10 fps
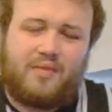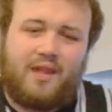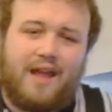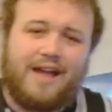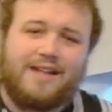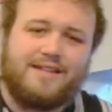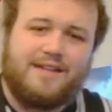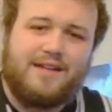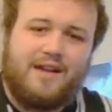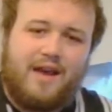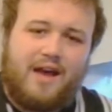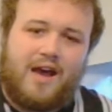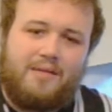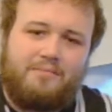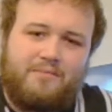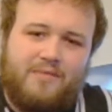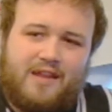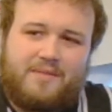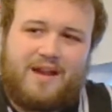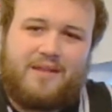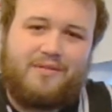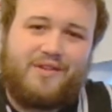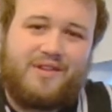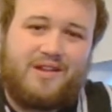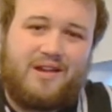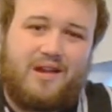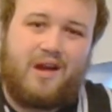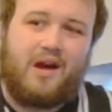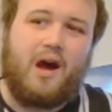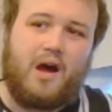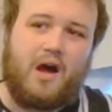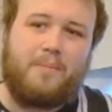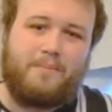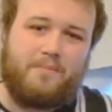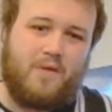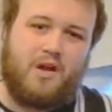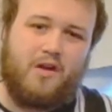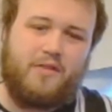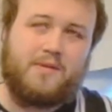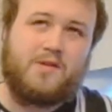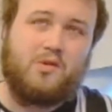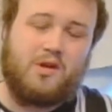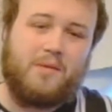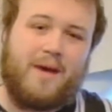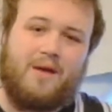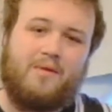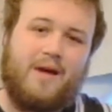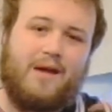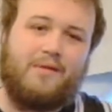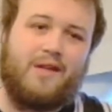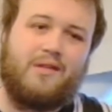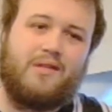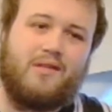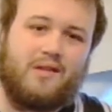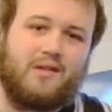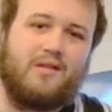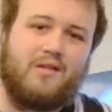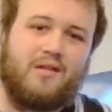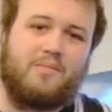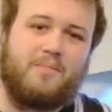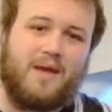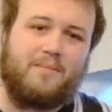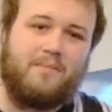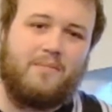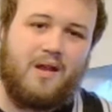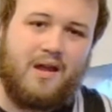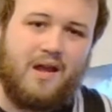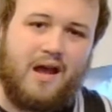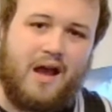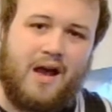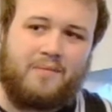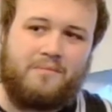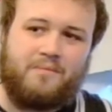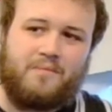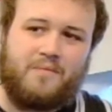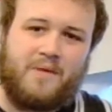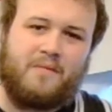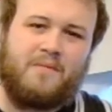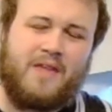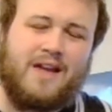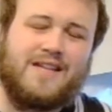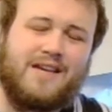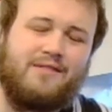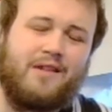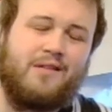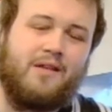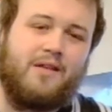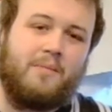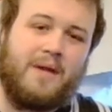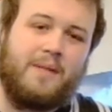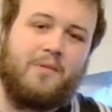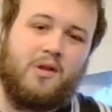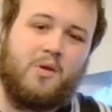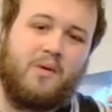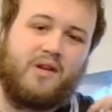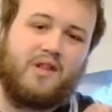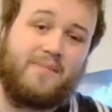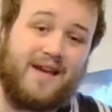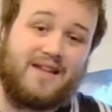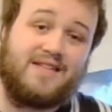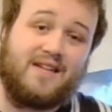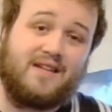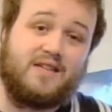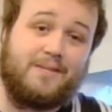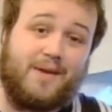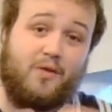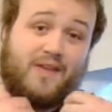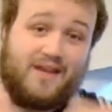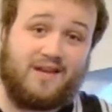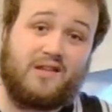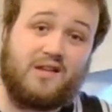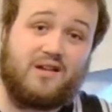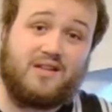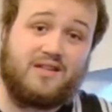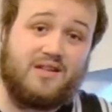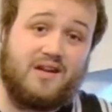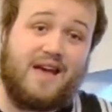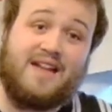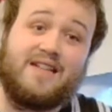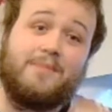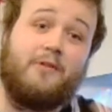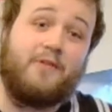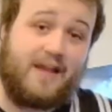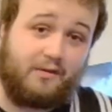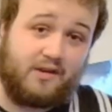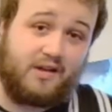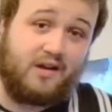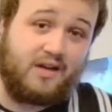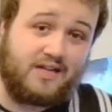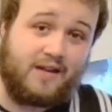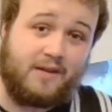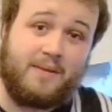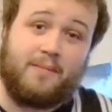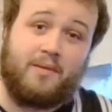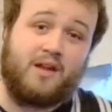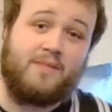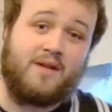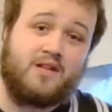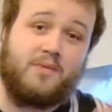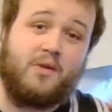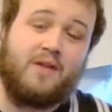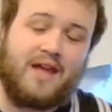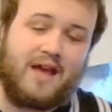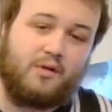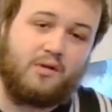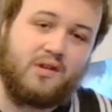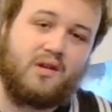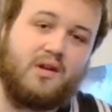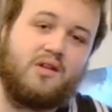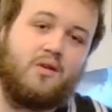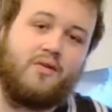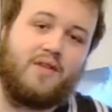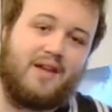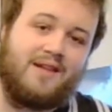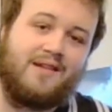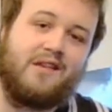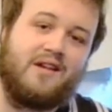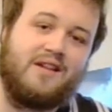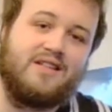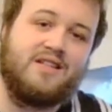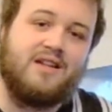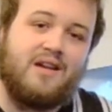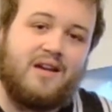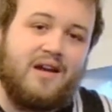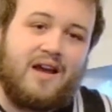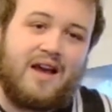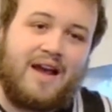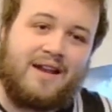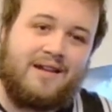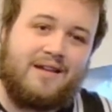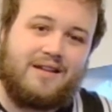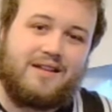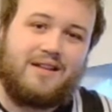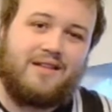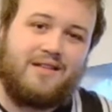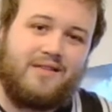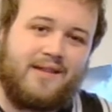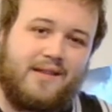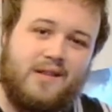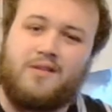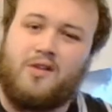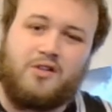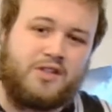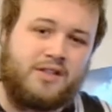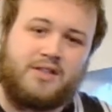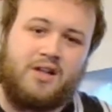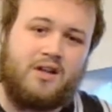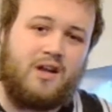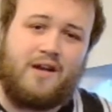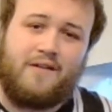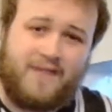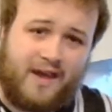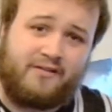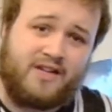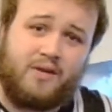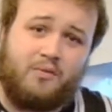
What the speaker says: And these parables are a lot of them talk about how there's this big the idea is that the people who are expecting to be on the inside end up on the outside, and the people expected to be on the outside on the inside. And this is not just a fairy tale.